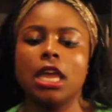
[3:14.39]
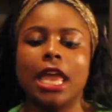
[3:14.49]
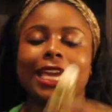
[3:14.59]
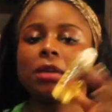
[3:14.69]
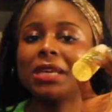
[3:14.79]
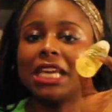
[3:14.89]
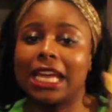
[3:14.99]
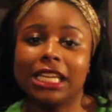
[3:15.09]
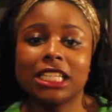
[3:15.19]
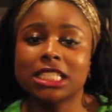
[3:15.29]
It can be
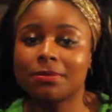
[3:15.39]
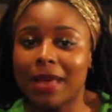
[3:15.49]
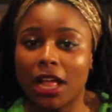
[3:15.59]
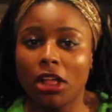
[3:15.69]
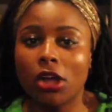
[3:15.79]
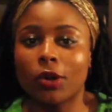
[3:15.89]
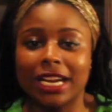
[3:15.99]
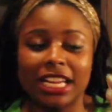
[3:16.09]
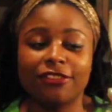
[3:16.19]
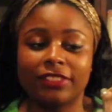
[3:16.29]
any smell or
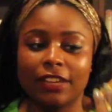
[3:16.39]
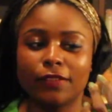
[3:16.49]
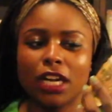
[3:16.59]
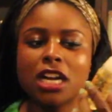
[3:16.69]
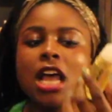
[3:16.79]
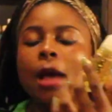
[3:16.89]
any flavor,